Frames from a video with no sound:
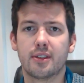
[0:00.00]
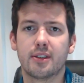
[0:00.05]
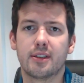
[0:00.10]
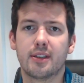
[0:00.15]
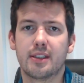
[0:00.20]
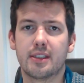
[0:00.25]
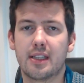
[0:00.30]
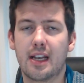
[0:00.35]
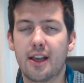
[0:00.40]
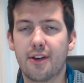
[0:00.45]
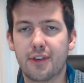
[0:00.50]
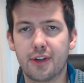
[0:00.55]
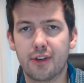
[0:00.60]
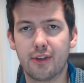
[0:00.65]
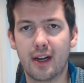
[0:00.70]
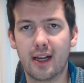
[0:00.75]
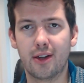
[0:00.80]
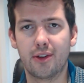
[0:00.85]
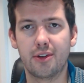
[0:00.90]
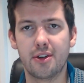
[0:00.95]
is left
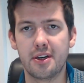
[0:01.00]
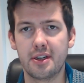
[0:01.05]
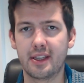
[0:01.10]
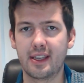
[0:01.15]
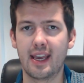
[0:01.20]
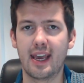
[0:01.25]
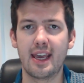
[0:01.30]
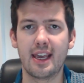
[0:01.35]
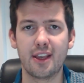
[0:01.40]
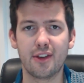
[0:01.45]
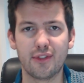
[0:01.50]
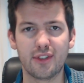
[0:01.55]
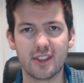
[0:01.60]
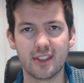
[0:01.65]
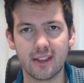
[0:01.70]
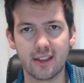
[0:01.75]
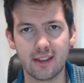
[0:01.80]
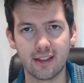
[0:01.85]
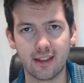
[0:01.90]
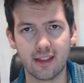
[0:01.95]
around in caves
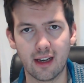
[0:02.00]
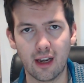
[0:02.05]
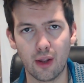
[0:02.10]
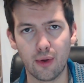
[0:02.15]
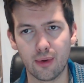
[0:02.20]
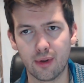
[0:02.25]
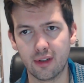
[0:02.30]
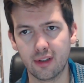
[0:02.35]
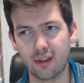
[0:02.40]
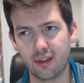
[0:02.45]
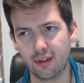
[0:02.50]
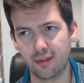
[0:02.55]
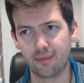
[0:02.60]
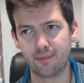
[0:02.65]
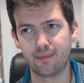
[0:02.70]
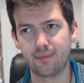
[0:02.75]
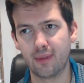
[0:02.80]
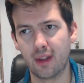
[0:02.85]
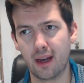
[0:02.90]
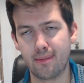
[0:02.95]
and local
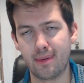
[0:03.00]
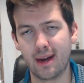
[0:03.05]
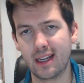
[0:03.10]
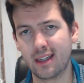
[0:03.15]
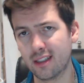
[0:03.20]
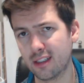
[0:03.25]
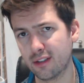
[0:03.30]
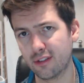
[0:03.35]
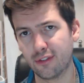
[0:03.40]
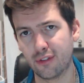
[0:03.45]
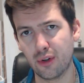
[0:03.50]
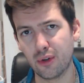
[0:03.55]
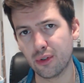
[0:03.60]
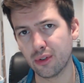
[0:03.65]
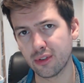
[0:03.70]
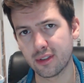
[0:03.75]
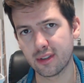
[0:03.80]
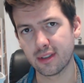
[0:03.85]
abandoned forts?